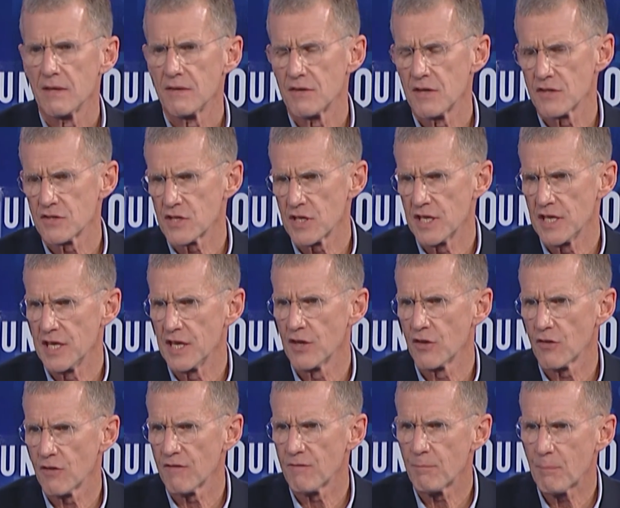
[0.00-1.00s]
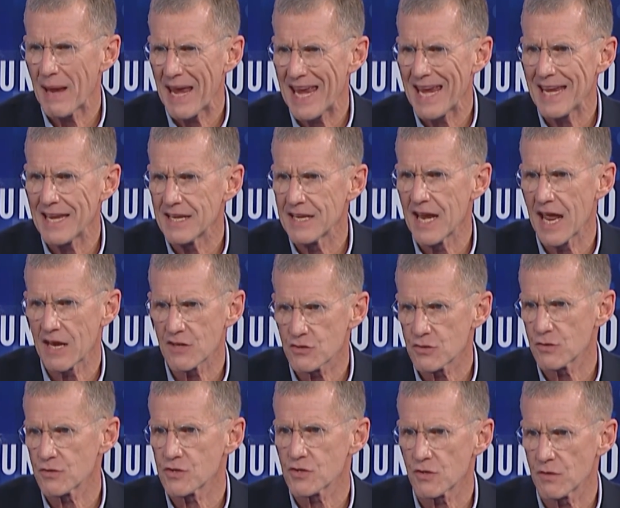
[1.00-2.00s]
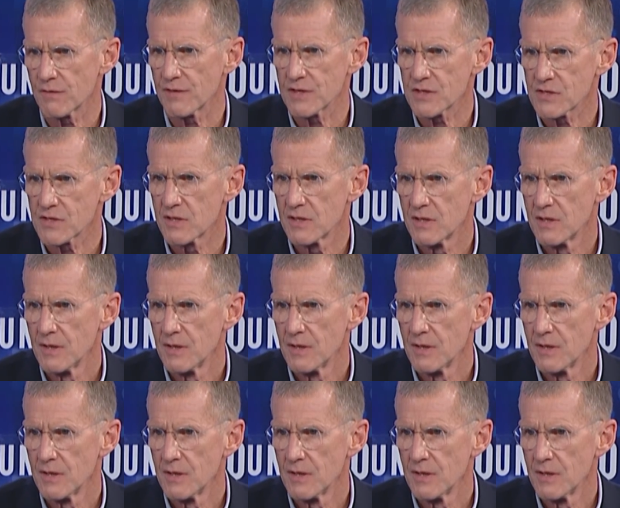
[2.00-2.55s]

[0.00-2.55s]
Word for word: does a year of paid national service.